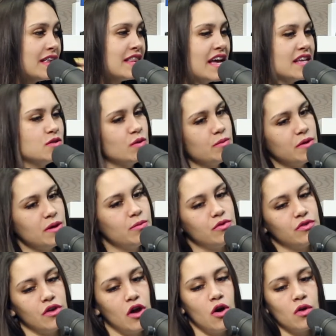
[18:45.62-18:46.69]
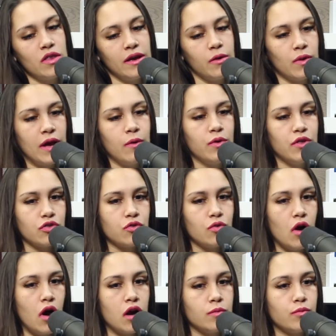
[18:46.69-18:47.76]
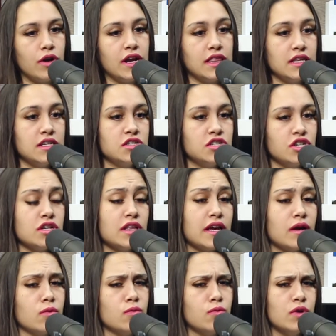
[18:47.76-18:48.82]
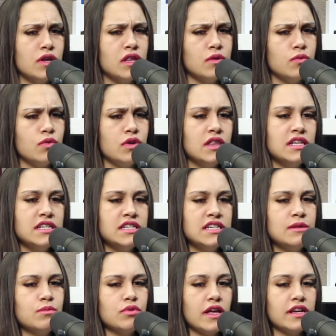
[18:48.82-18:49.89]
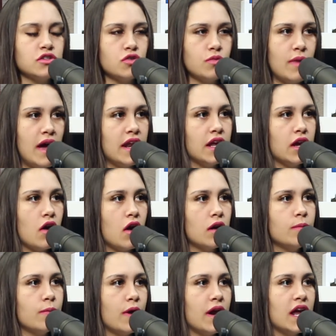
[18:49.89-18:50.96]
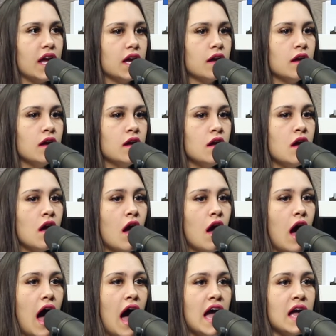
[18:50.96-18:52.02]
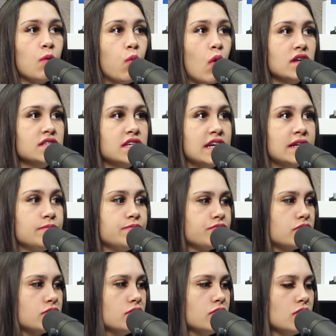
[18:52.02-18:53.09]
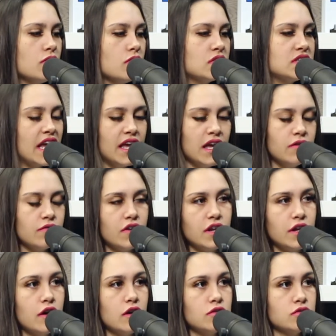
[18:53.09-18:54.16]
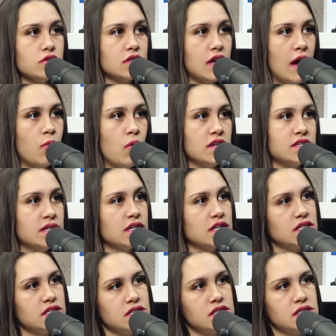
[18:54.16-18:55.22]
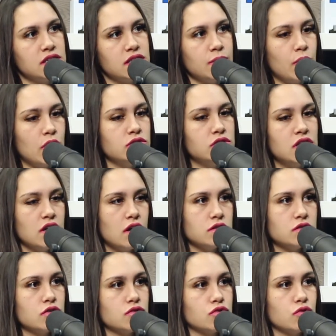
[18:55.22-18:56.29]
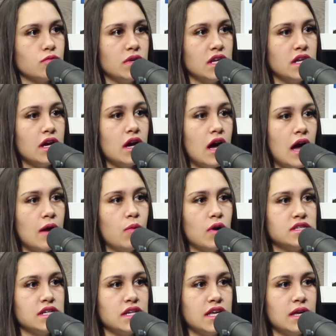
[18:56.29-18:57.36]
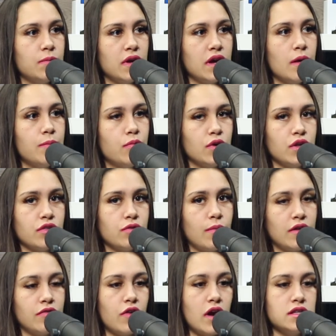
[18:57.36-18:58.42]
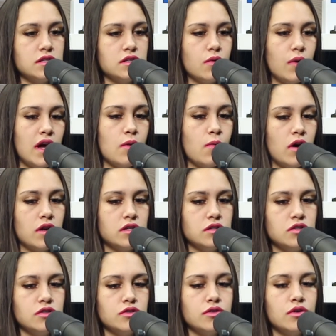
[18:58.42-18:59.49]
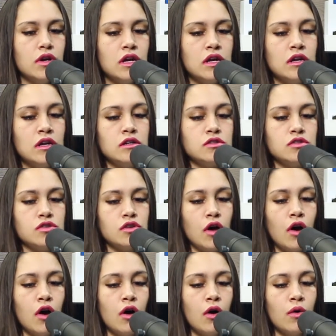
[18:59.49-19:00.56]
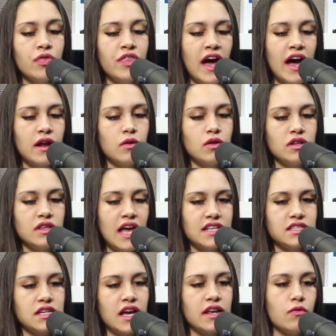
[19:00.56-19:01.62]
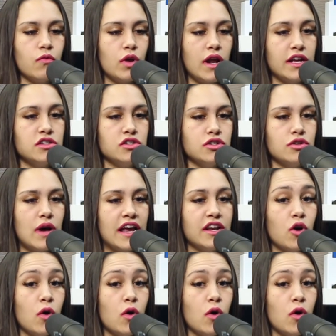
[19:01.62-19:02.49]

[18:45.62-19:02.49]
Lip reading: That's when people know, like when I went through a heartbreak this year, like a really, really deep, like traumatic heartbreak, I wasn't taking videos. I wasn't consistently posting on social media. I wasn't keeping up with my friends the way I wanted to. So that's kind of what I do. I